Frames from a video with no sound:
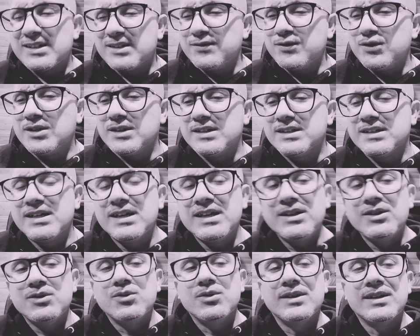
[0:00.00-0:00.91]
If you
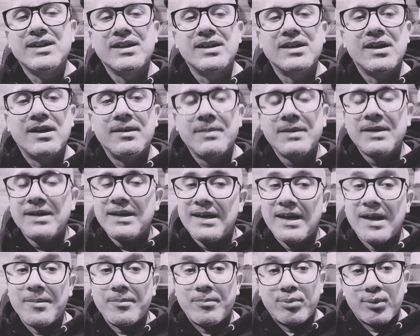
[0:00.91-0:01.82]
continue to get up
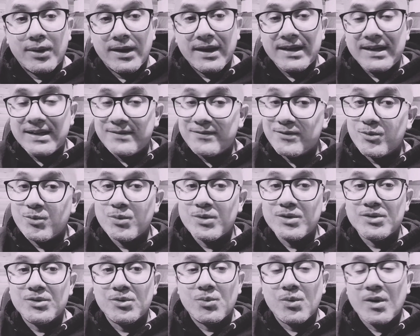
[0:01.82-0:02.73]
and pray even when
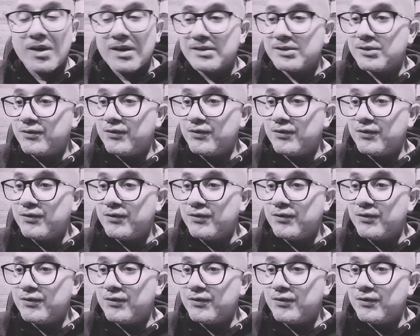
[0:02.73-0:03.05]
you don't want to,